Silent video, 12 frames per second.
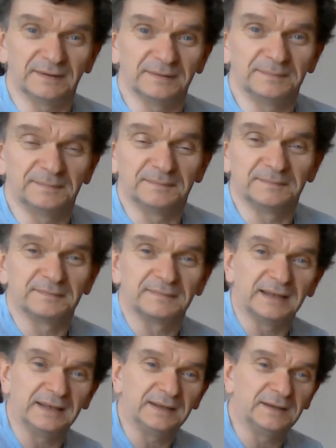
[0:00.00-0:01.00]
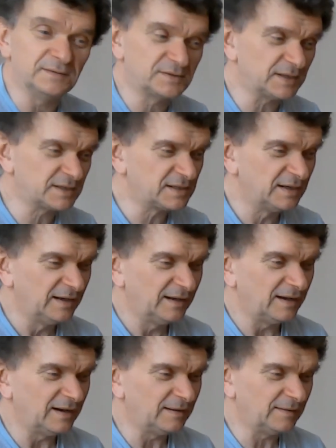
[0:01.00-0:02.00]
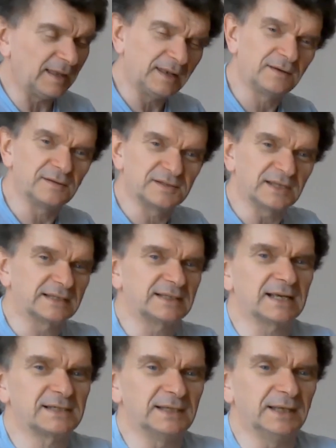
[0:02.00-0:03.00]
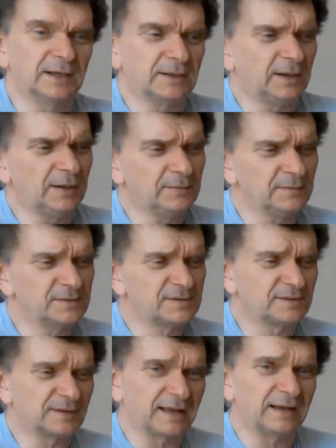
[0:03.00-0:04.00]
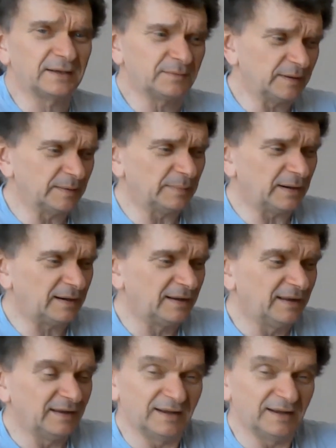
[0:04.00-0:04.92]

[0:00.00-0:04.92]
for an EQ6. The NEQ6 actually includes the counterweight bar